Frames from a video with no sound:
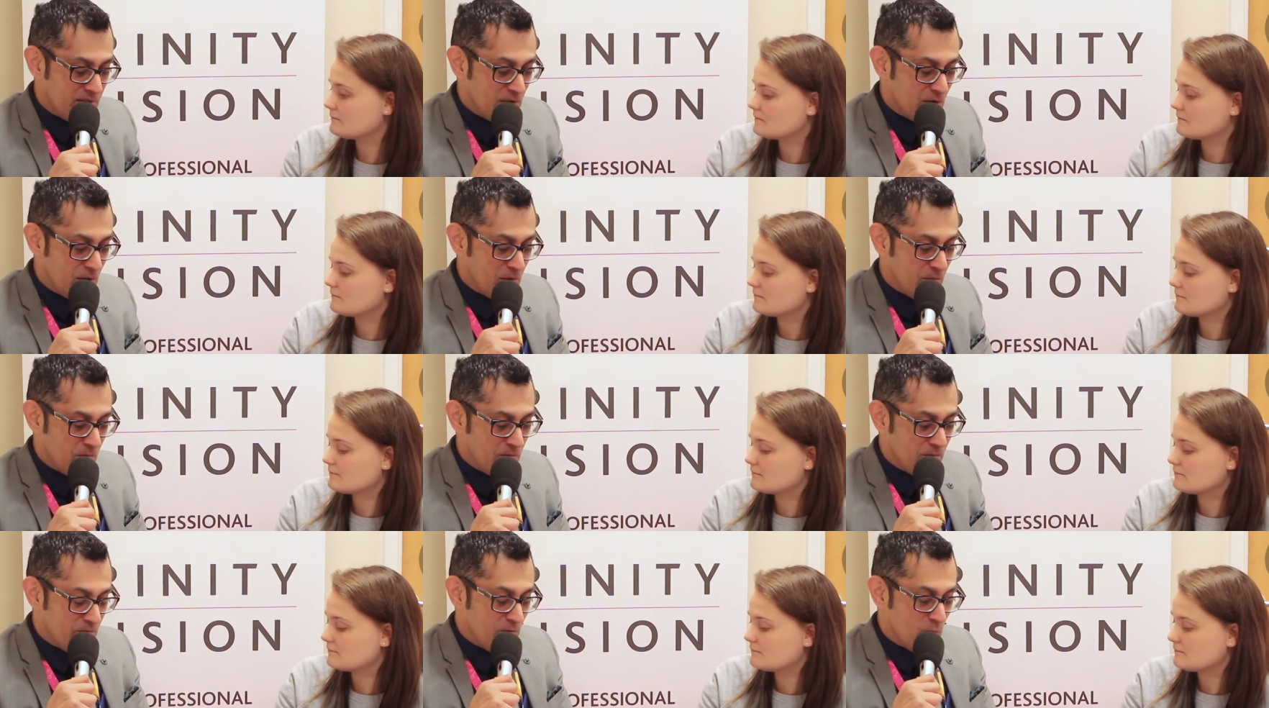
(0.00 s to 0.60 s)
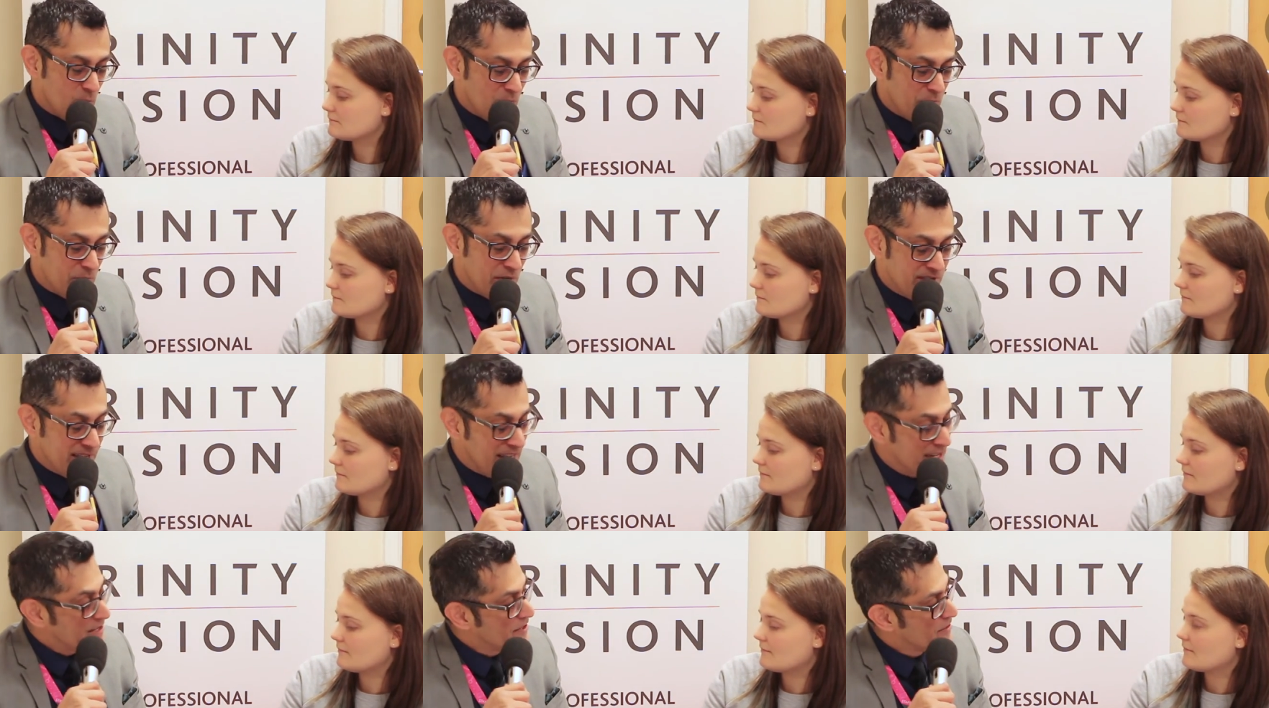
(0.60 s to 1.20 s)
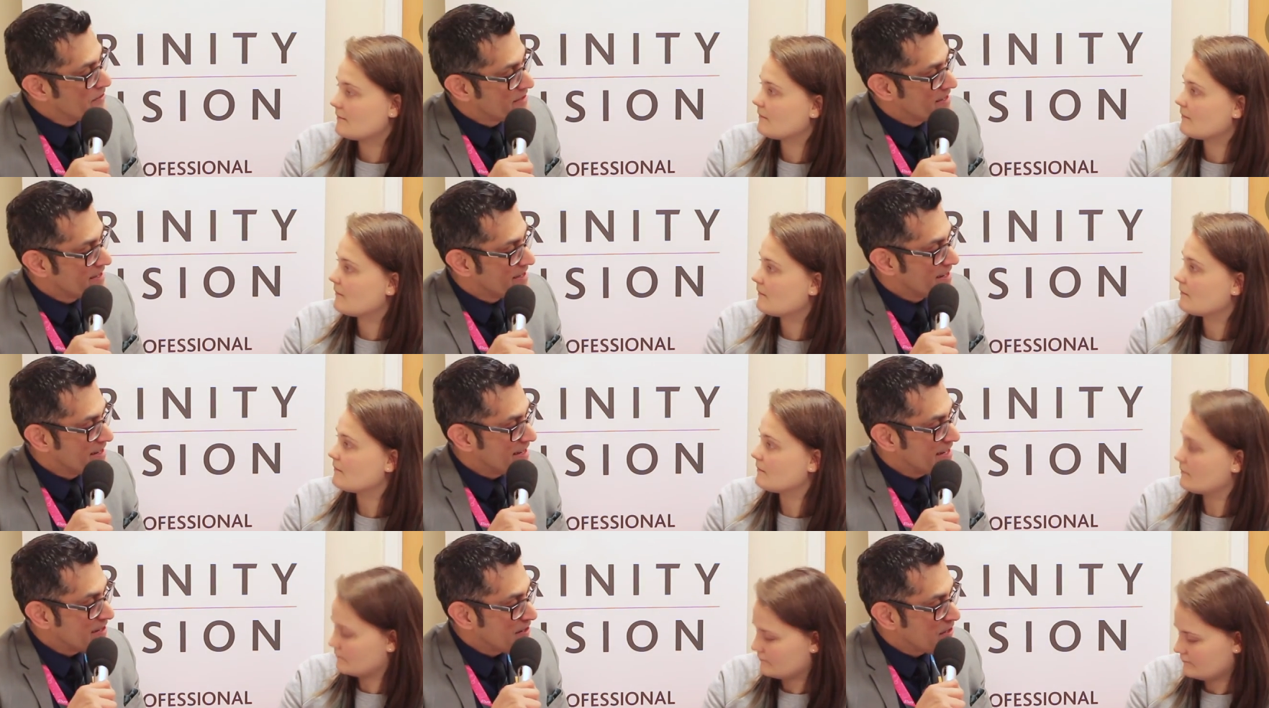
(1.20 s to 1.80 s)
Speaker 1: so we'll present you
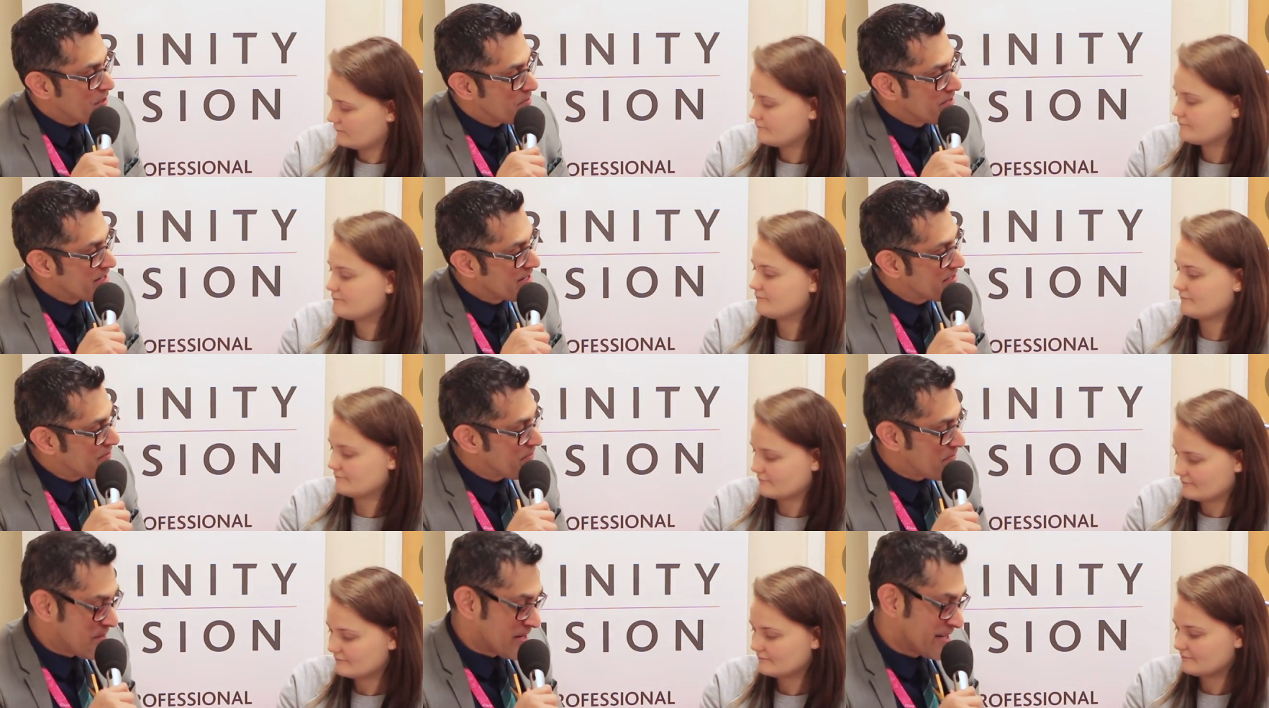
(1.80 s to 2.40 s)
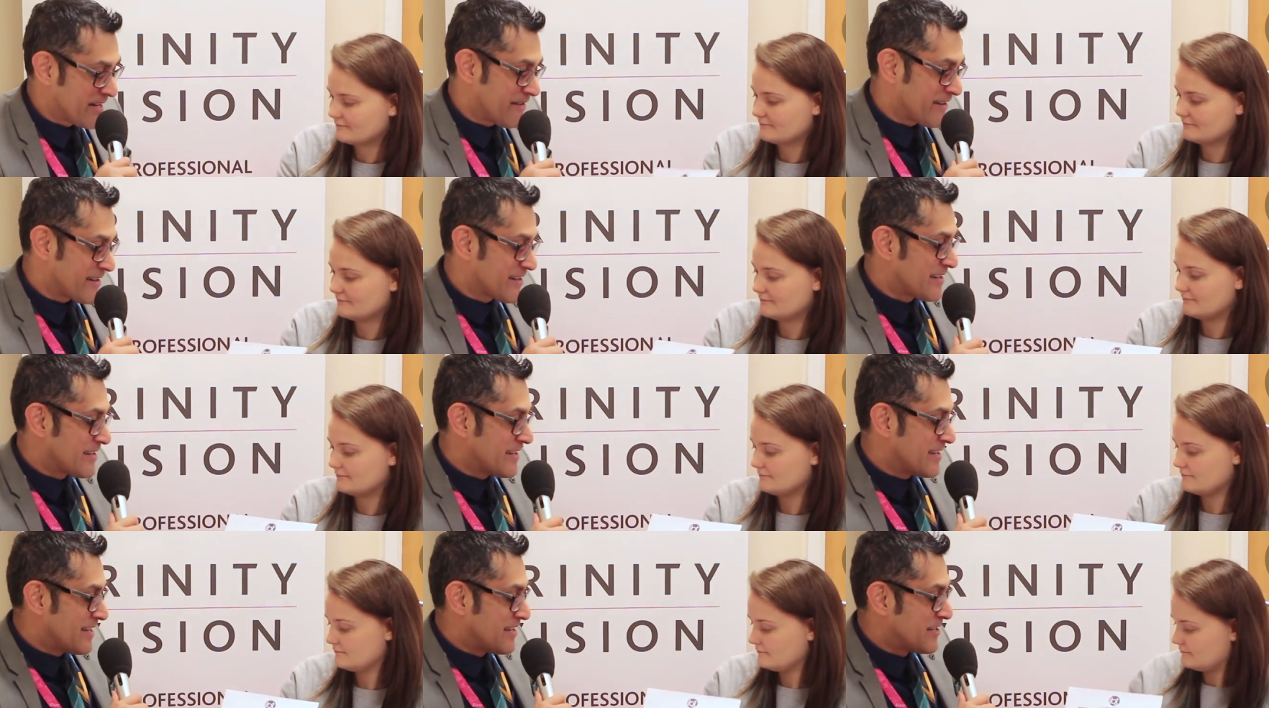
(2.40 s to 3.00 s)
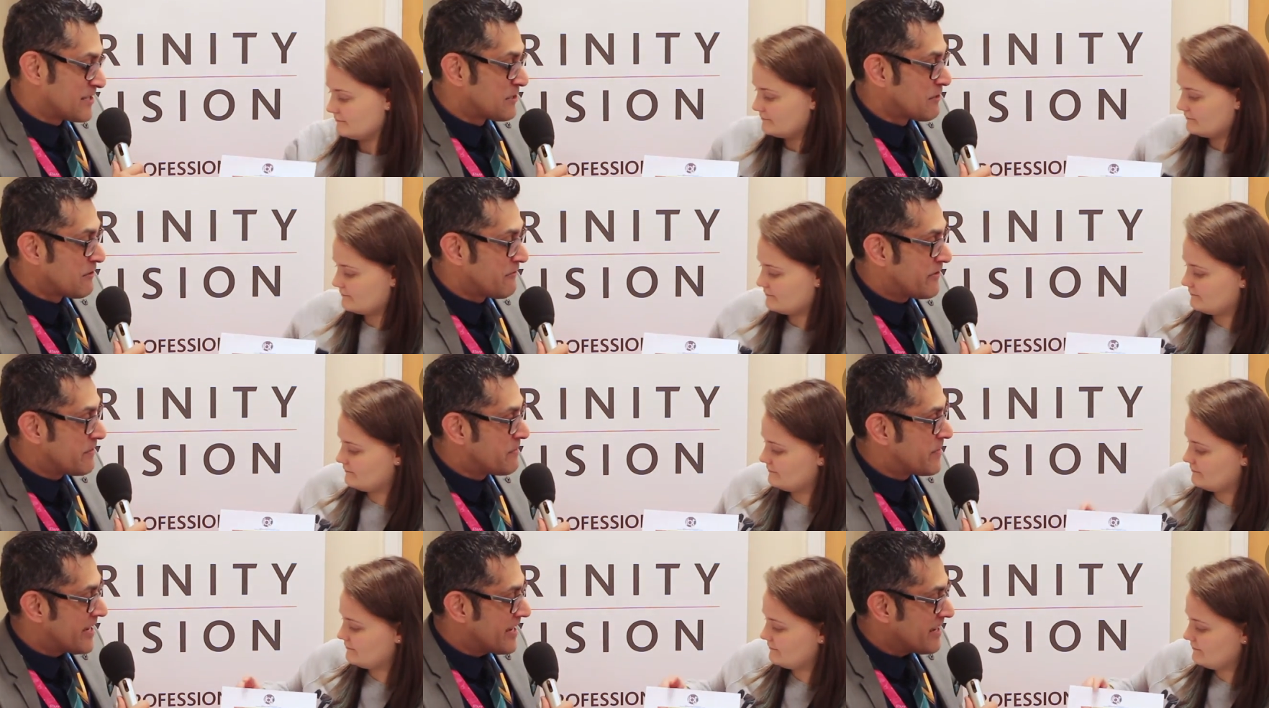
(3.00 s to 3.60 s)
the letter of commendation from our director, uh,
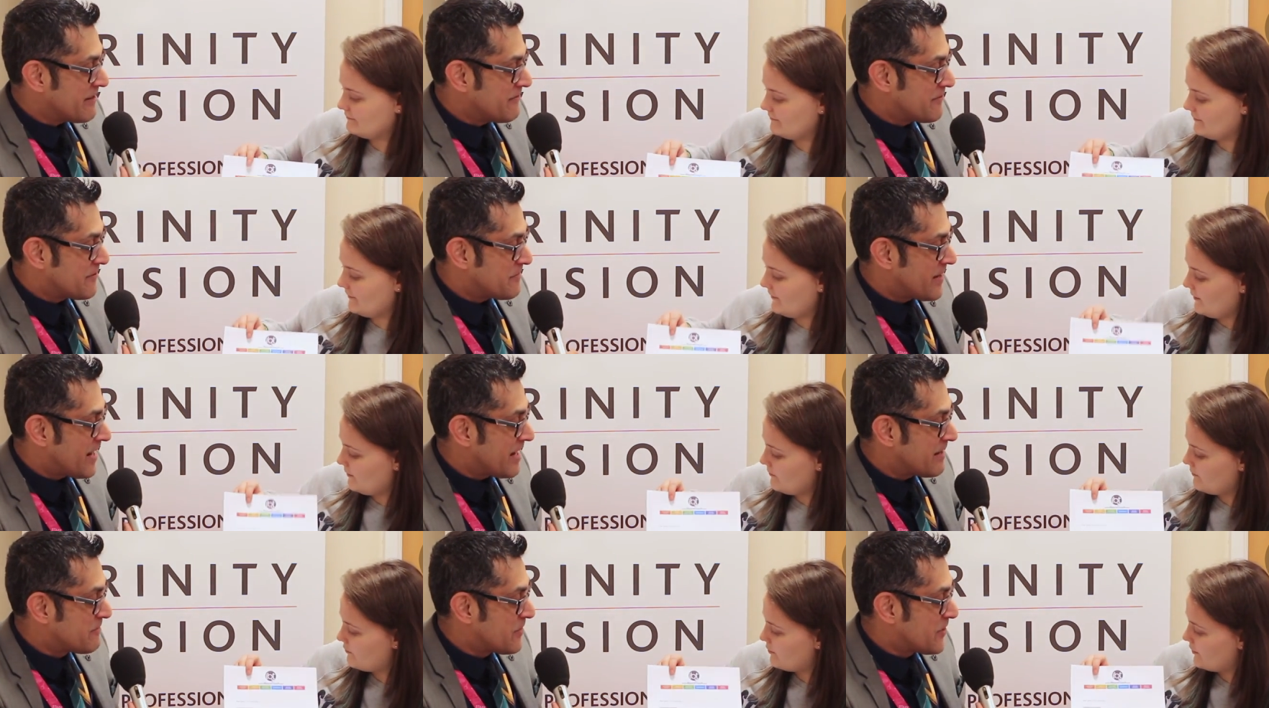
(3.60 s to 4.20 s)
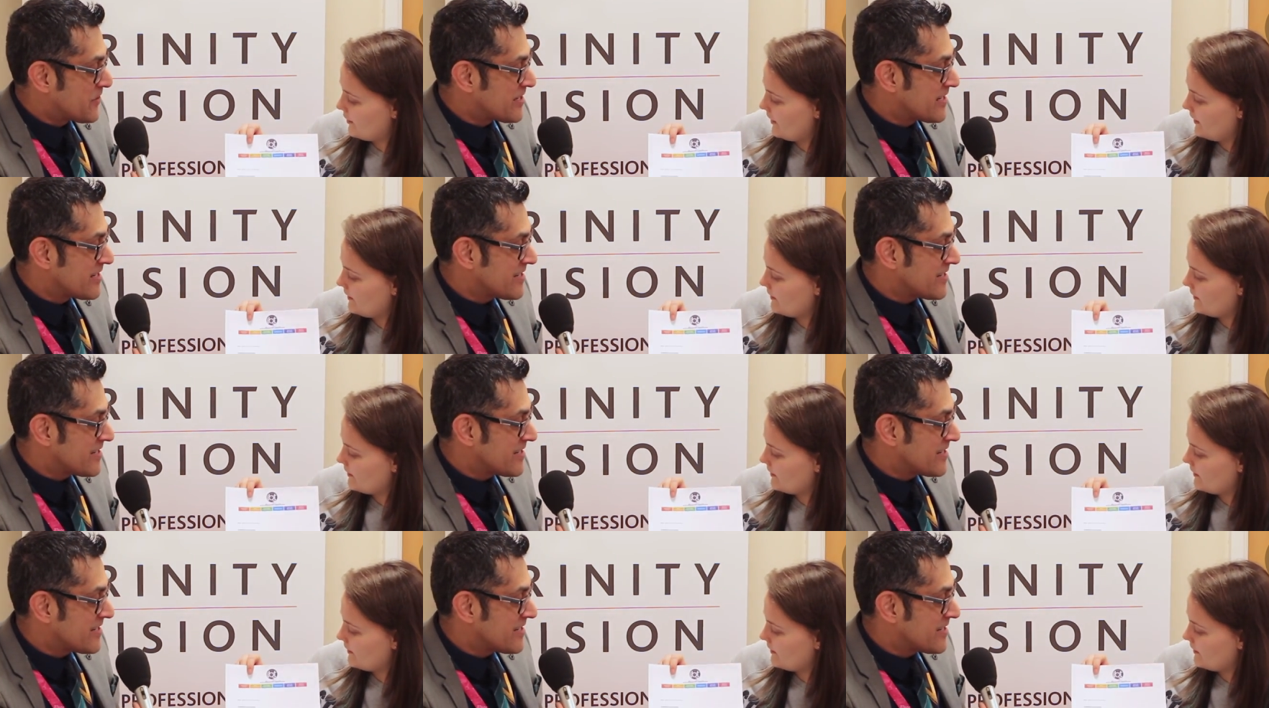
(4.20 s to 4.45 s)
Sophie Baig from iBoard